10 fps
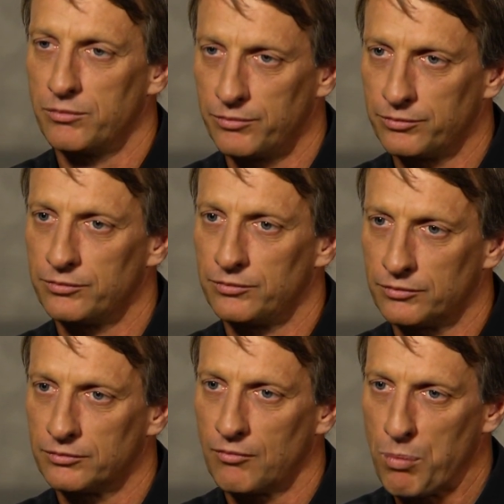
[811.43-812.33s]
I mean, you
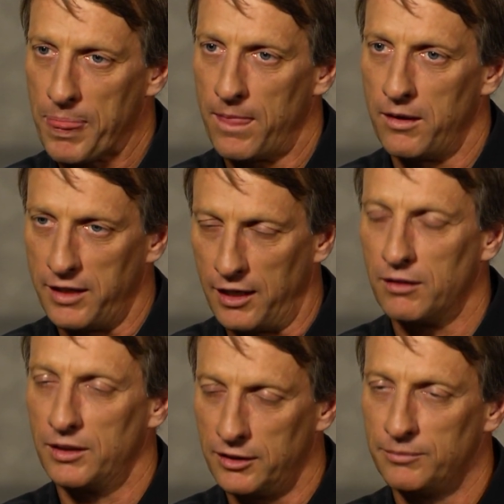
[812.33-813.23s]
pick the. stuff. yeah.
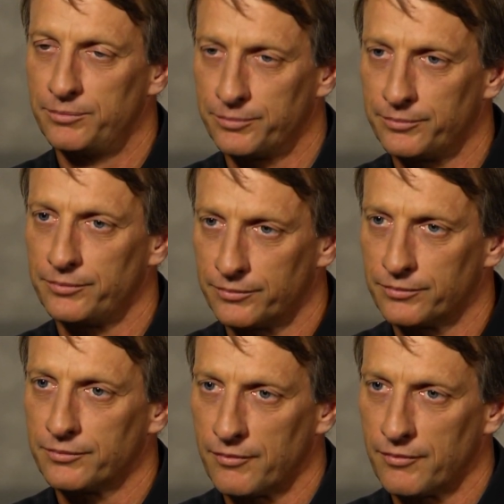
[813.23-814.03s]
Uh-huh. Who